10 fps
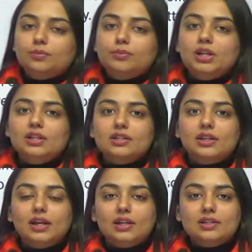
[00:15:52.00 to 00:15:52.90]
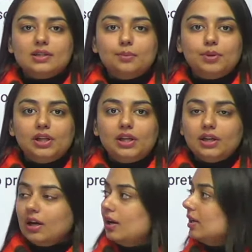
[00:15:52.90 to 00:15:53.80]
means they can simply
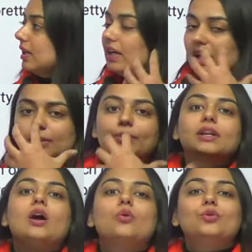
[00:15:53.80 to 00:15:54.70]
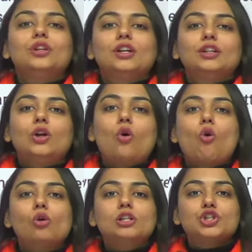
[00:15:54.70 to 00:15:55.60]
gulp down the
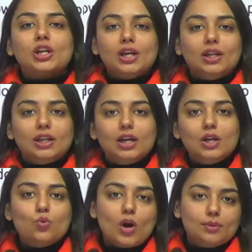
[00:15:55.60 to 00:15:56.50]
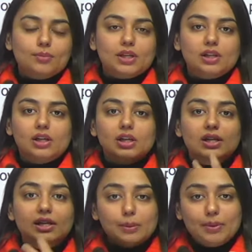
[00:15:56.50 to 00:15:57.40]
whole chicken in one meal.
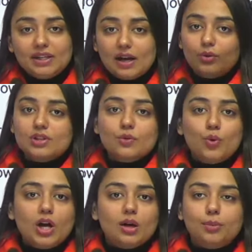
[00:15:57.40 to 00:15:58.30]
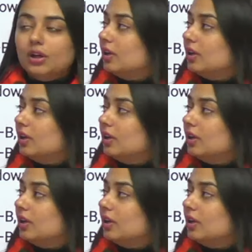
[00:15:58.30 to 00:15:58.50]
Gulping down is a verb.